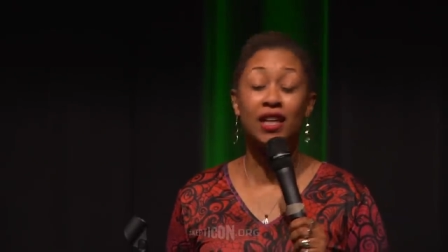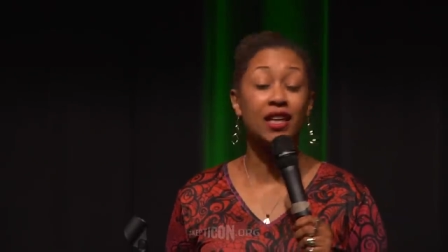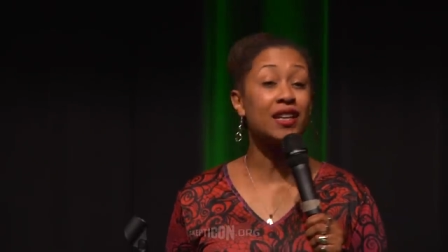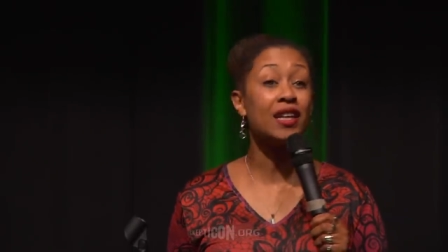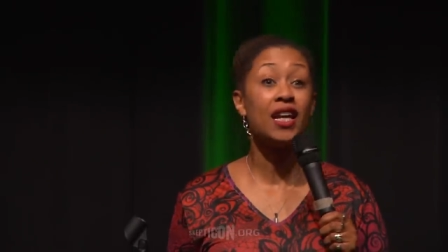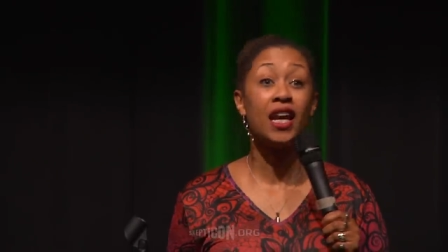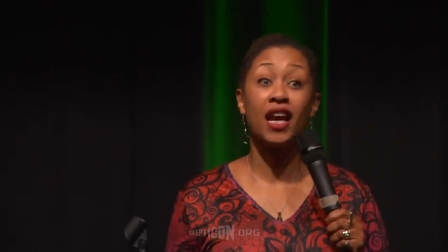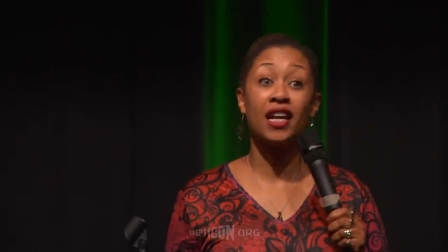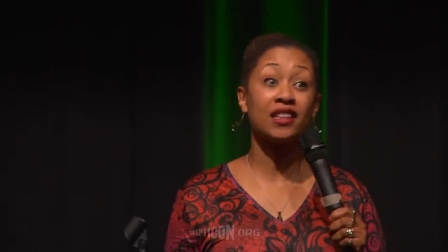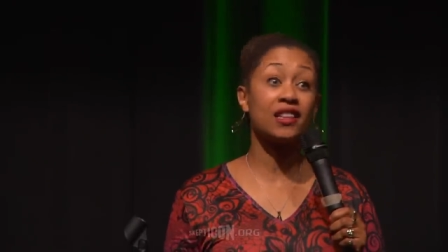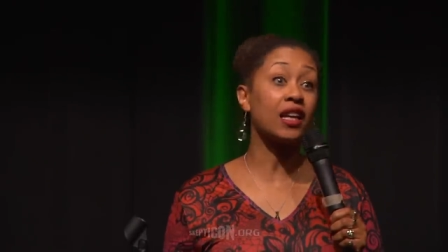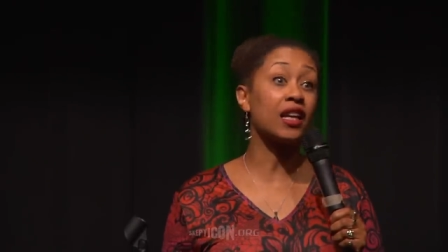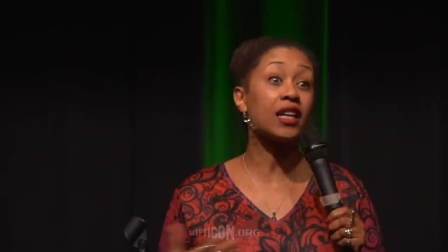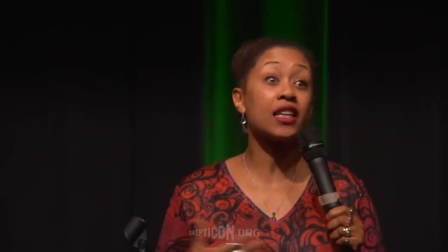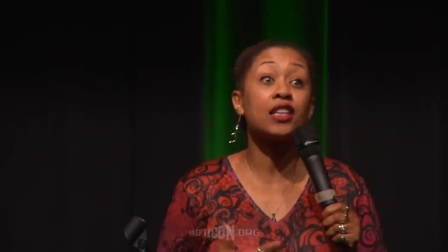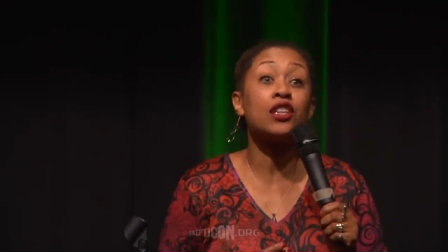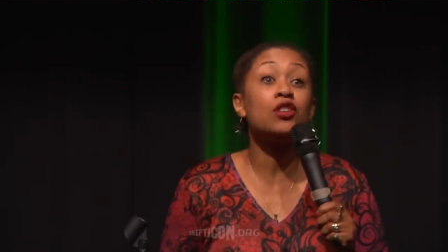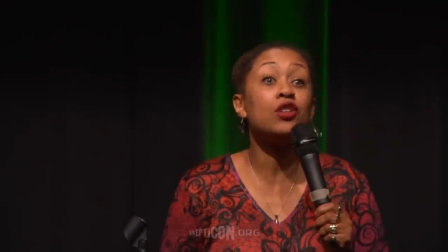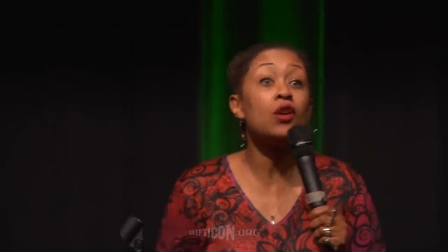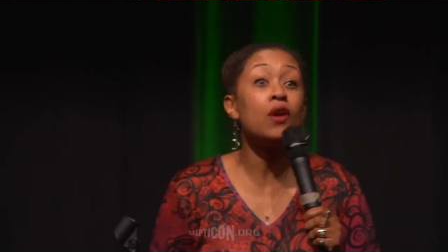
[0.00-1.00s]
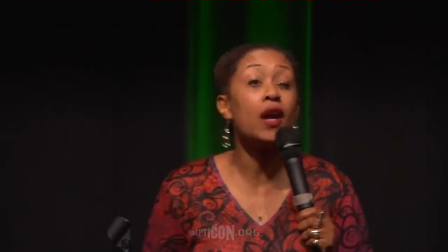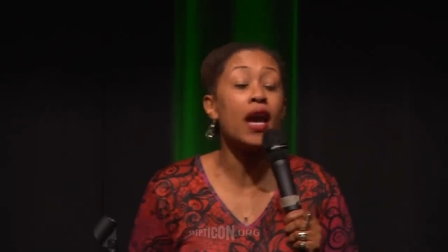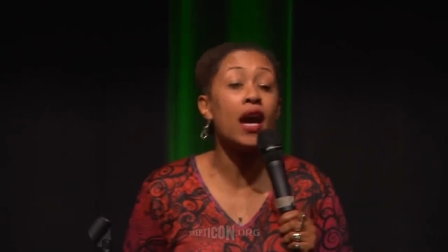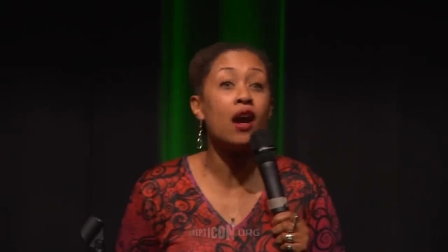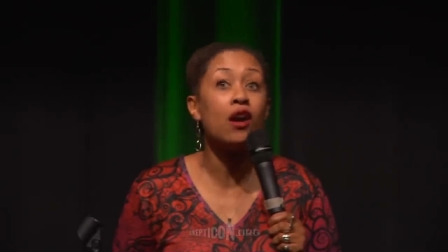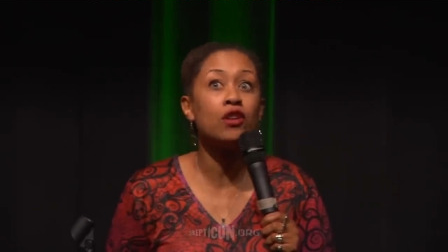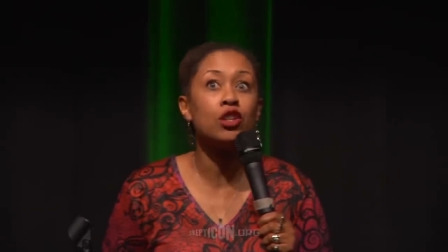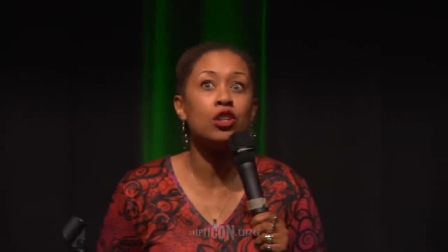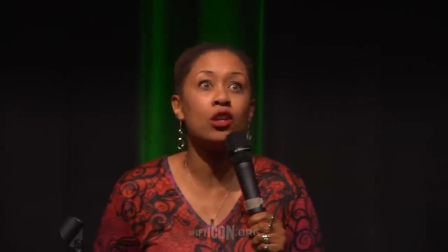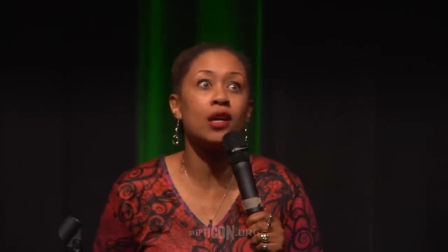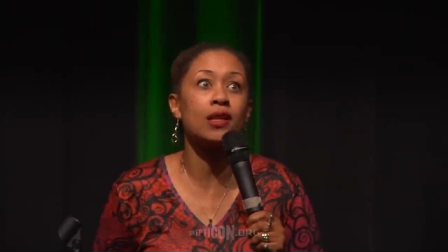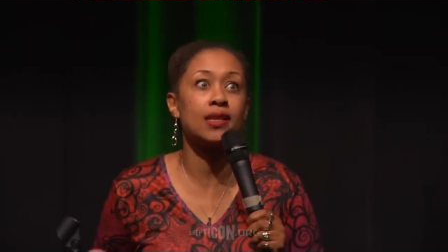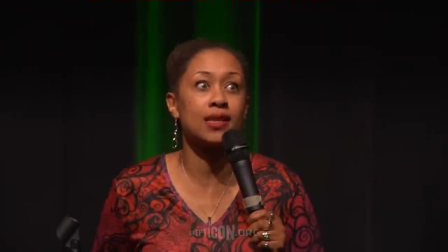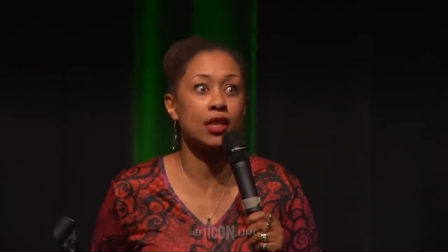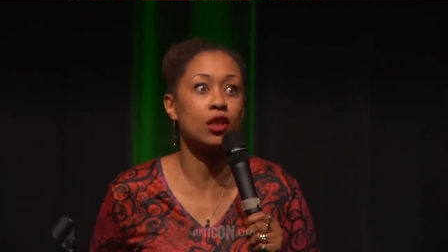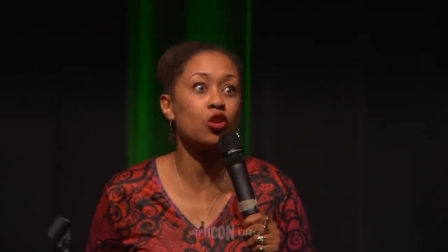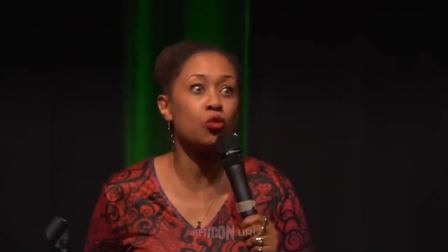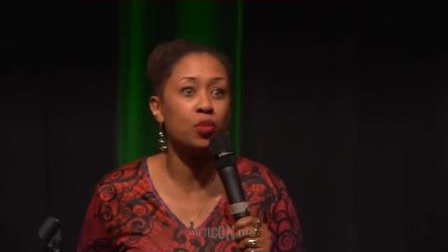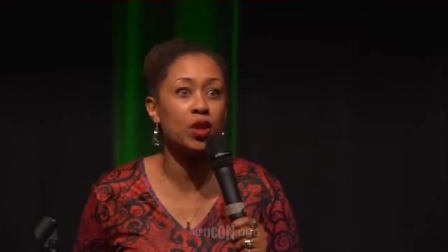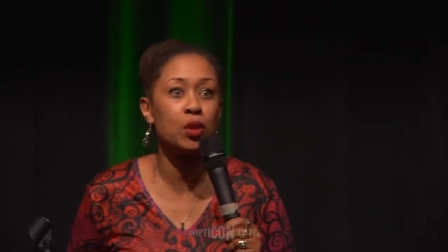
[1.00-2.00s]
Like, you know how you know how
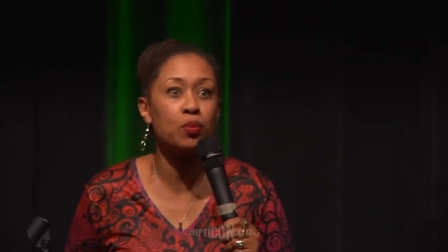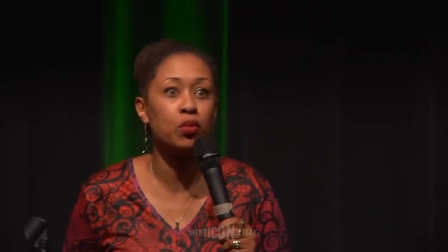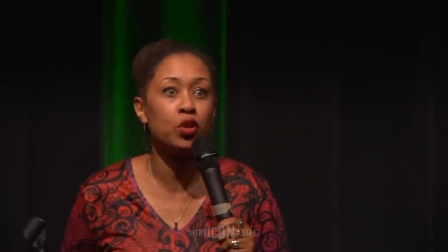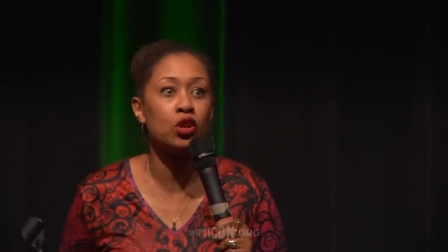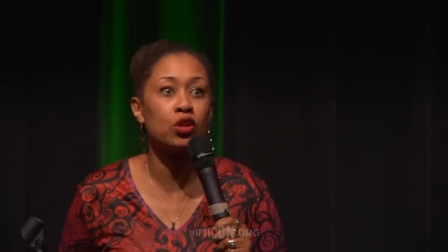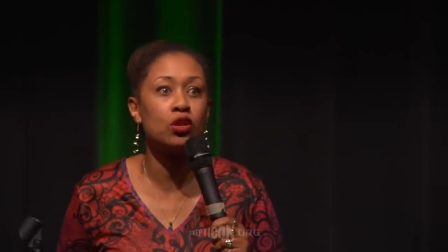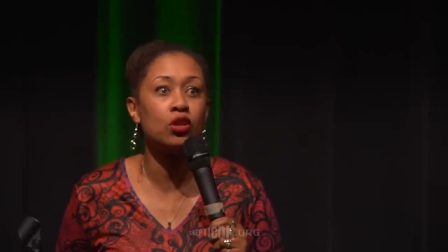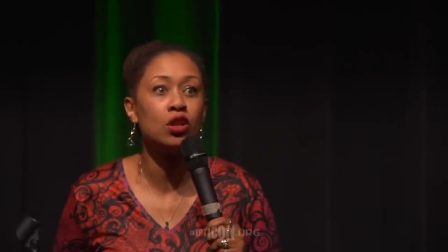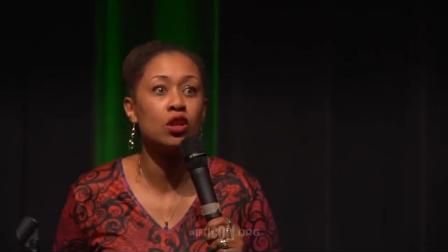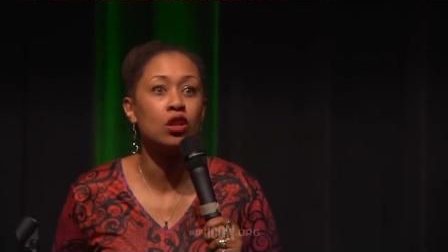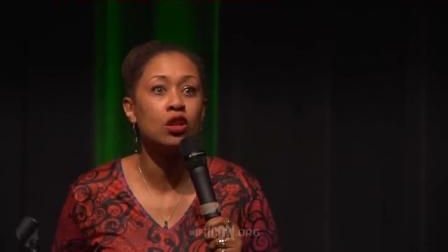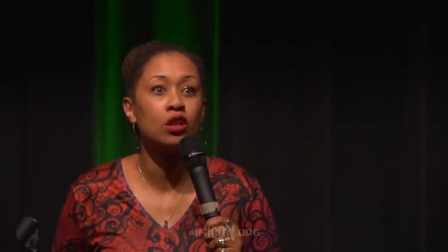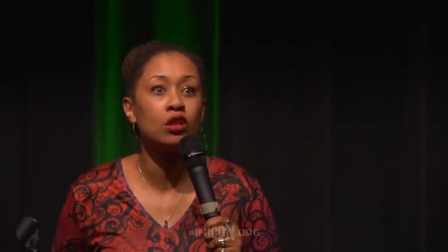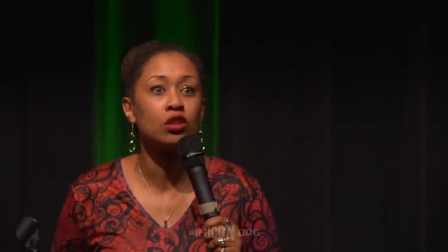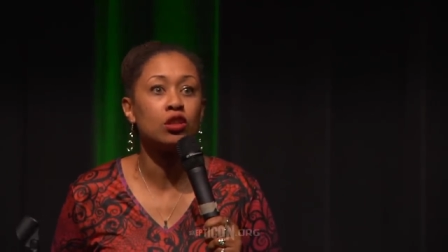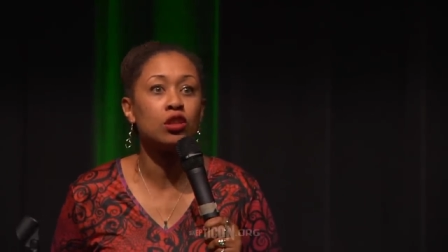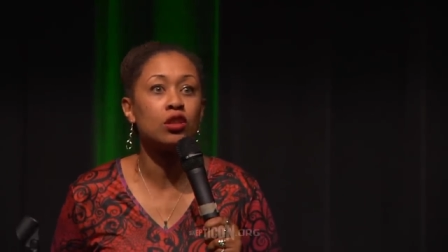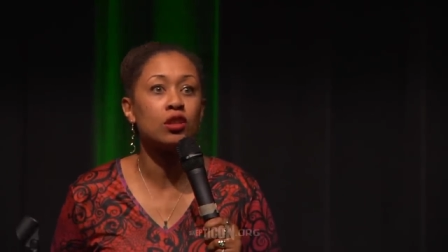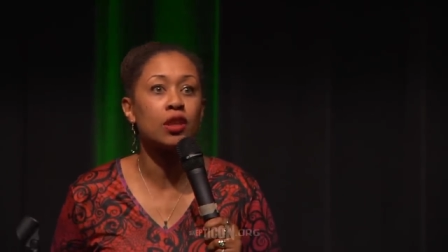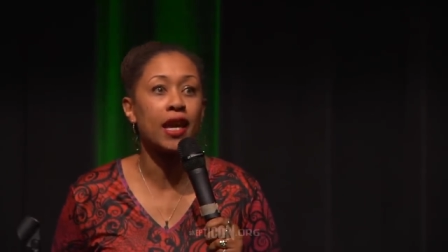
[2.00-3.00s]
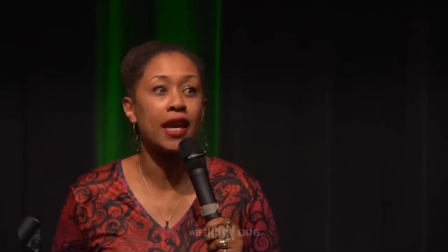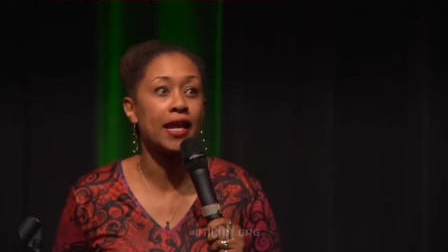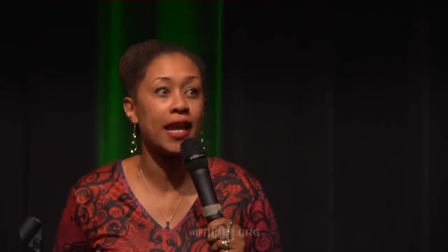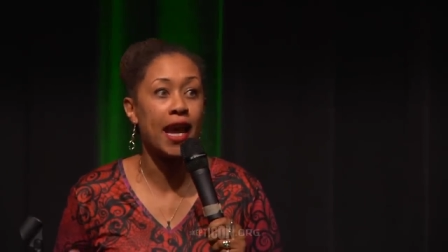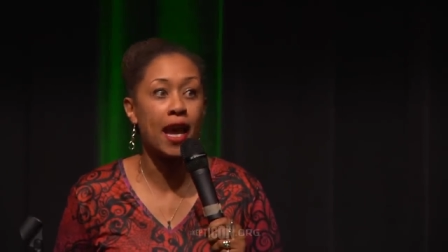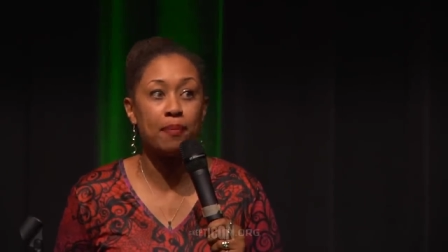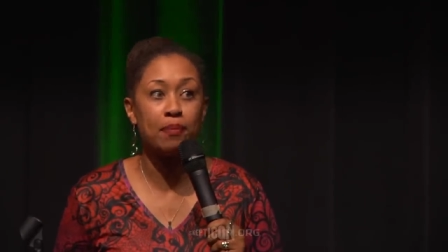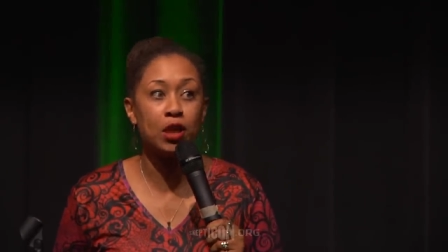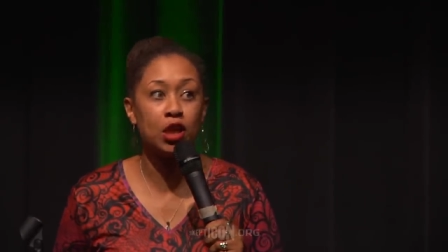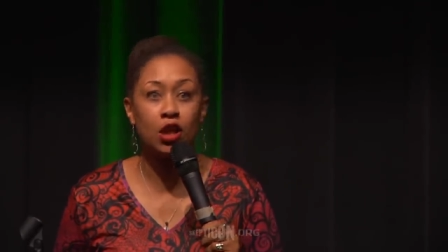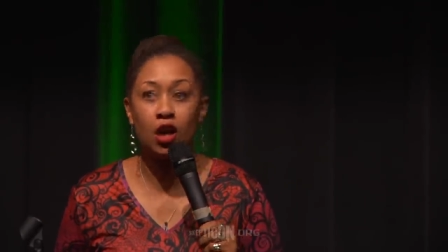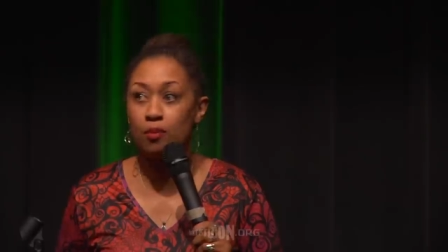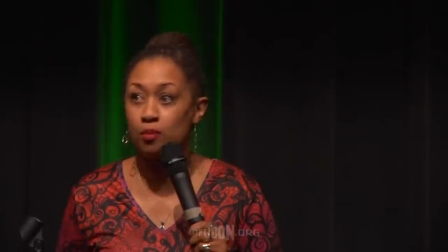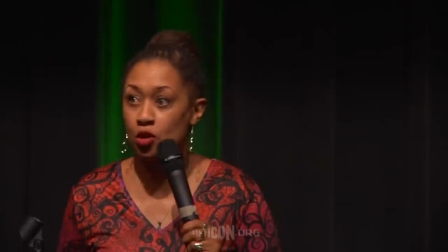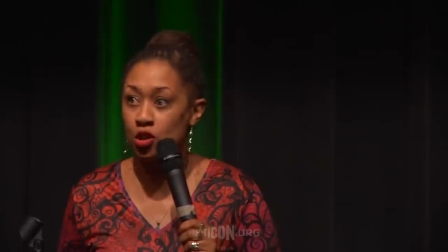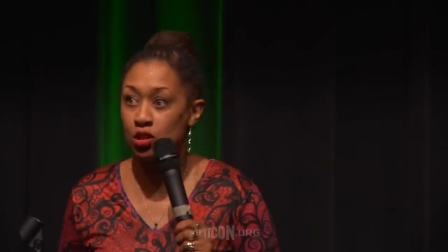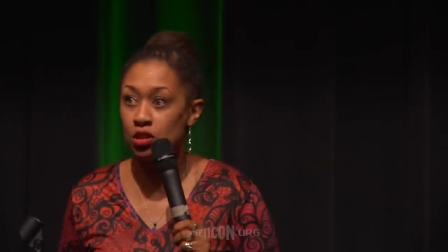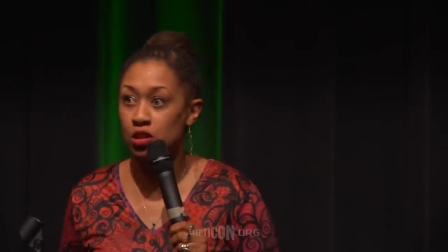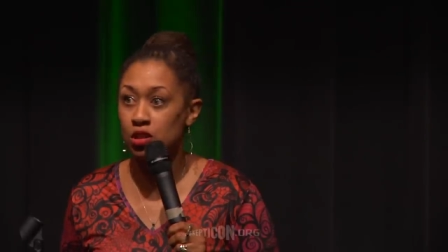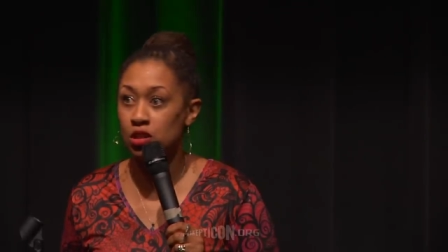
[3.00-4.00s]
single people look at happy
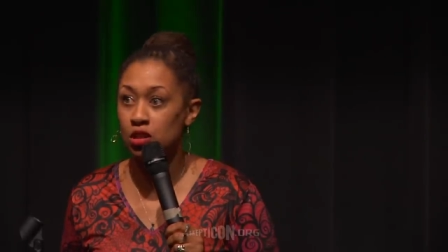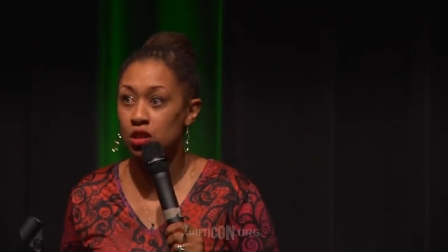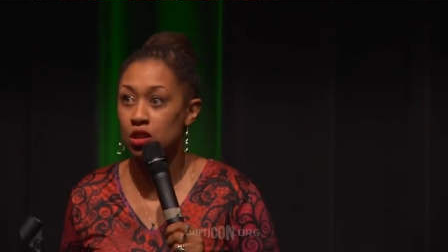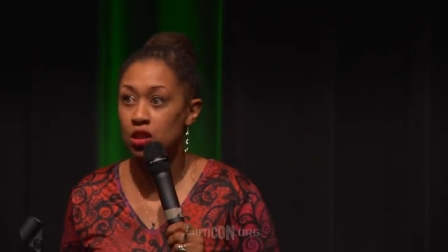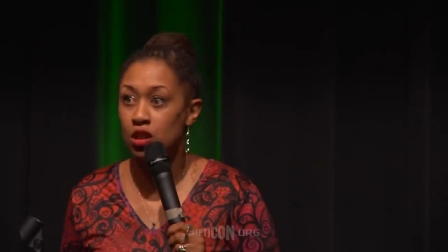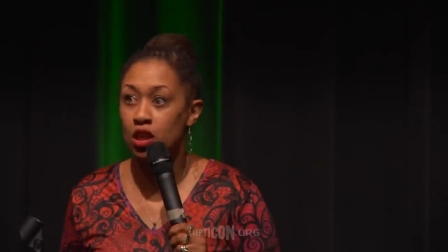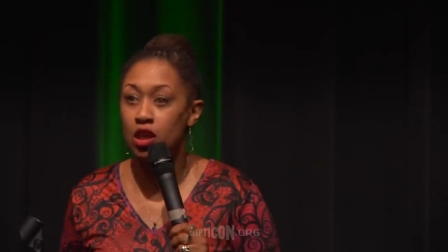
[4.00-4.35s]
couples.